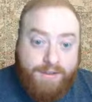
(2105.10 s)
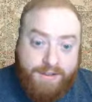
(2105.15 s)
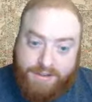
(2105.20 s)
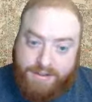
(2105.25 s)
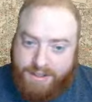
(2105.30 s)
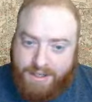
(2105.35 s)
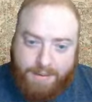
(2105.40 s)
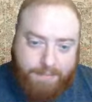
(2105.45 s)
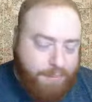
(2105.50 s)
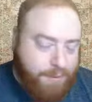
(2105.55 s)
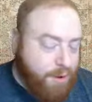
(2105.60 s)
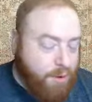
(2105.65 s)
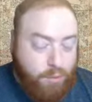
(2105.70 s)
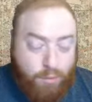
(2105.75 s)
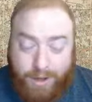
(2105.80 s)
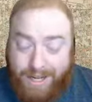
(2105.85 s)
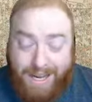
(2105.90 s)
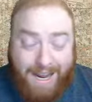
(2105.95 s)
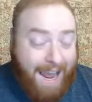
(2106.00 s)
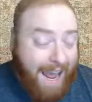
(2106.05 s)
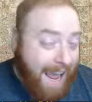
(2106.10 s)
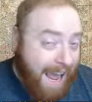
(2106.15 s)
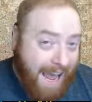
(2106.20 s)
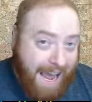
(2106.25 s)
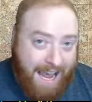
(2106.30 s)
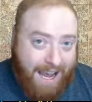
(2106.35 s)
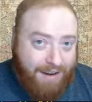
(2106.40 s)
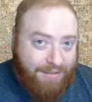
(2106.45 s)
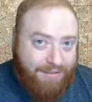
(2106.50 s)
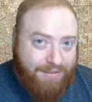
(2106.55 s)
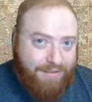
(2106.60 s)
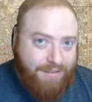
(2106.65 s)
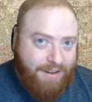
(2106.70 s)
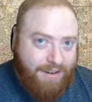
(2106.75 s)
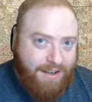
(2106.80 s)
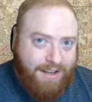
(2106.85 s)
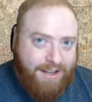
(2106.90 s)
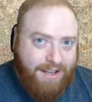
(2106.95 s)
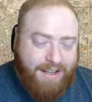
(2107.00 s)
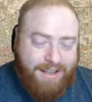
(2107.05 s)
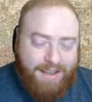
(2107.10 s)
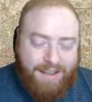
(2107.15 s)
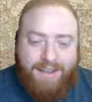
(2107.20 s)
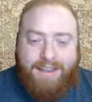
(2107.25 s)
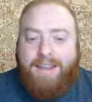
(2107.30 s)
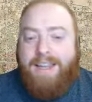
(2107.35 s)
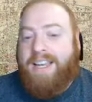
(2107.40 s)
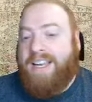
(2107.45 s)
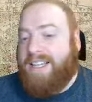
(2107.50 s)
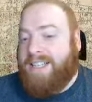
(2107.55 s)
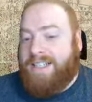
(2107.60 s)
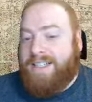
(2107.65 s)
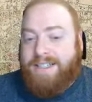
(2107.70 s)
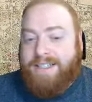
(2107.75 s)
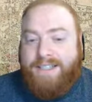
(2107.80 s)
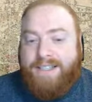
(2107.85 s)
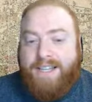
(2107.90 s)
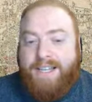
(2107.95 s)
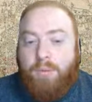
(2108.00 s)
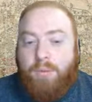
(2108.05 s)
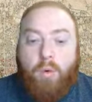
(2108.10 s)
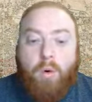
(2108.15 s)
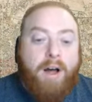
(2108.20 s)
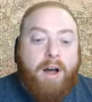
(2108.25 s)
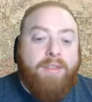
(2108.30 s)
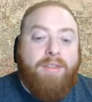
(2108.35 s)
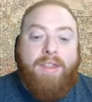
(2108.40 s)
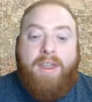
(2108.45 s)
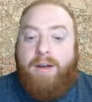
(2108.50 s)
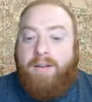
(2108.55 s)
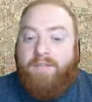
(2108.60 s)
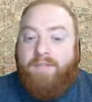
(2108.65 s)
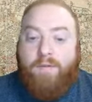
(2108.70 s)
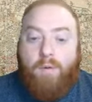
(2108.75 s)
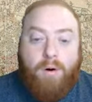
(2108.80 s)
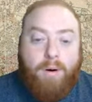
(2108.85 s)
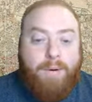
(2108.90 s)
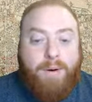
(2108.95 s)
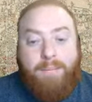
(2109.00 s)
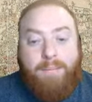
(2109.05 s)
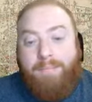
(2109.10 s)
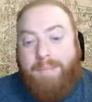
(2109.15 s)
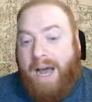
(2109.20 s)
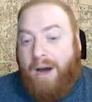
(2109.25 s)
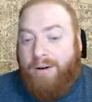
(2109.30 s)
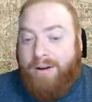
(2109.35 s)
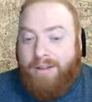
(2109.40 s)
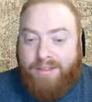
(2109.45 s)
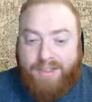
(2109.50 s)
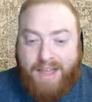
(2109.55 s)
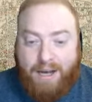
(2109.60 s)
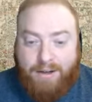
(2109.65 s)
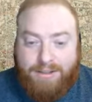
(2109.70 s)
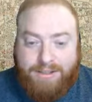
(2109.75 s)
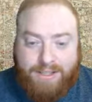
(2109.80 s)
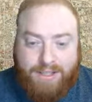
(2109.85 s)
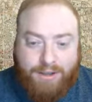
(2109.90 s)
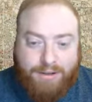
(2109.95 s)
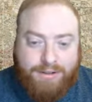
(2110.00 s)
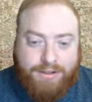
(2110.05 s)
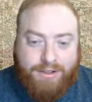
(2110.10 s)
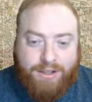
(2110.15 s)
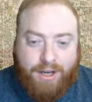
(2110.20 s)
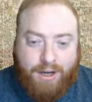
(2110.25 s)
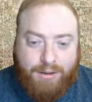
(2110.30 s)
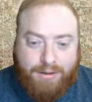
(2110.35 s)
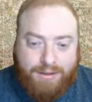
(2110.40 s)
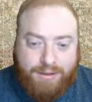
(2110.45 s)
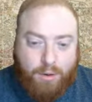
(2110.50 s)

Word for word: SNP that we have is the one that formed about a thousand years ago.